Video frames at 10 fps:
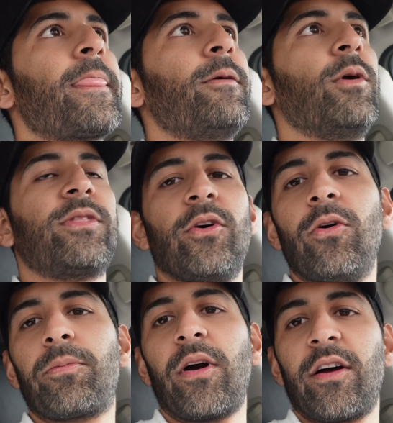what the
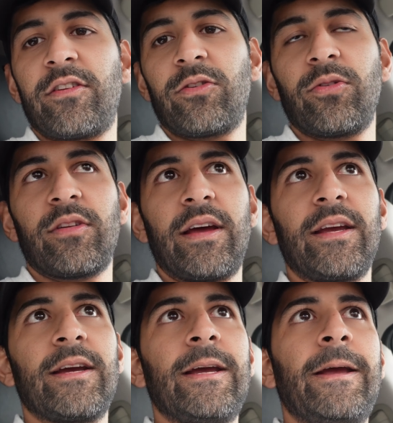whole process was
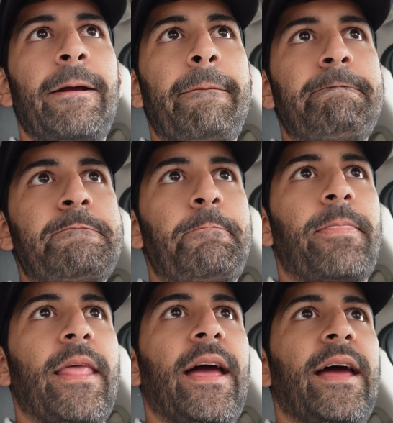like,
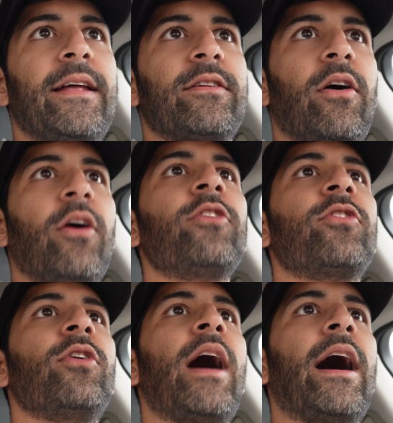and
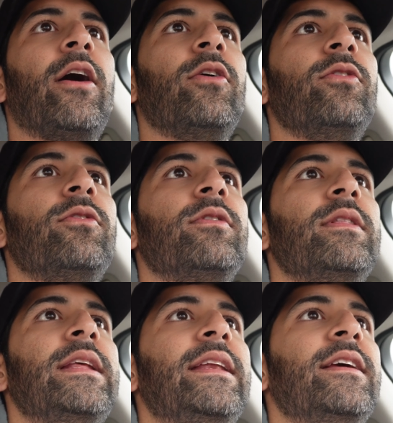also how
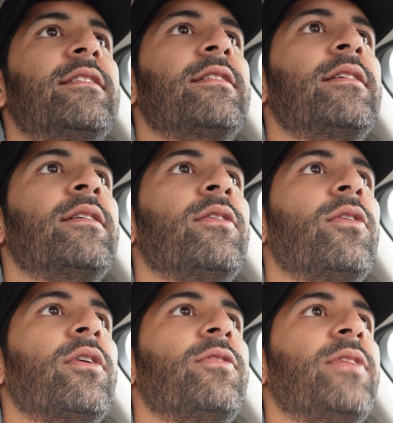lenient
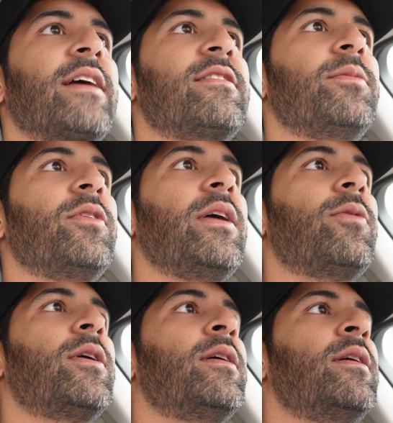or flexible they
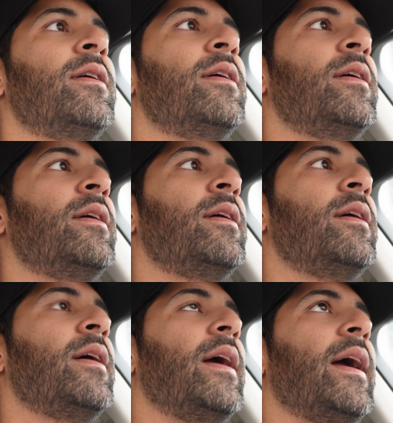were,
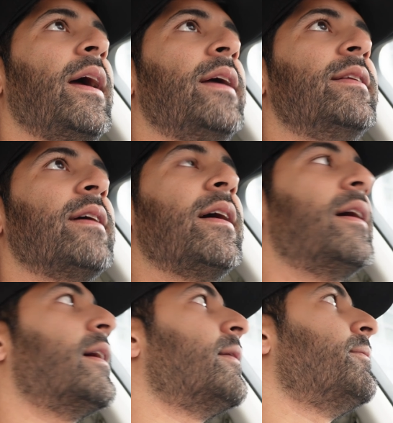and
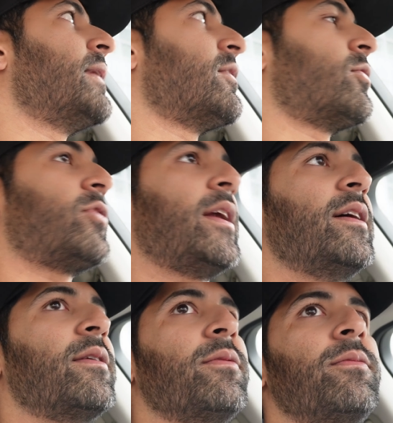because we're trying
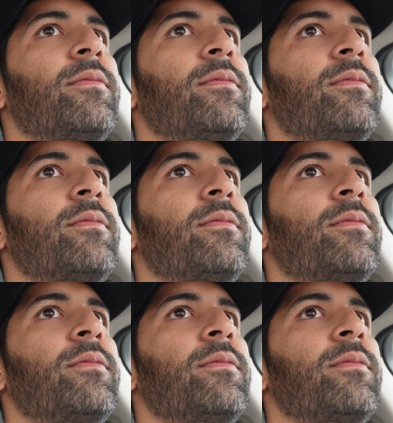to